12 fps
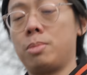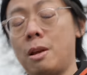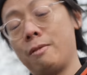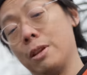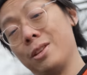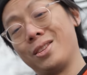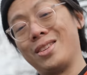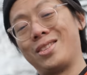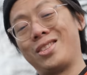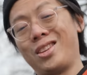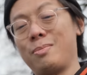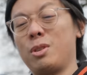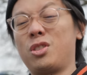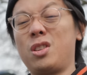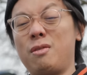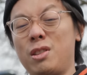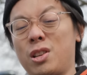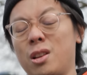Apparently, this is Cinema
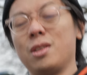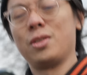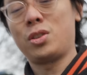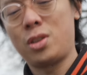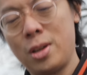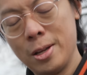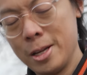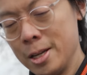Series glass.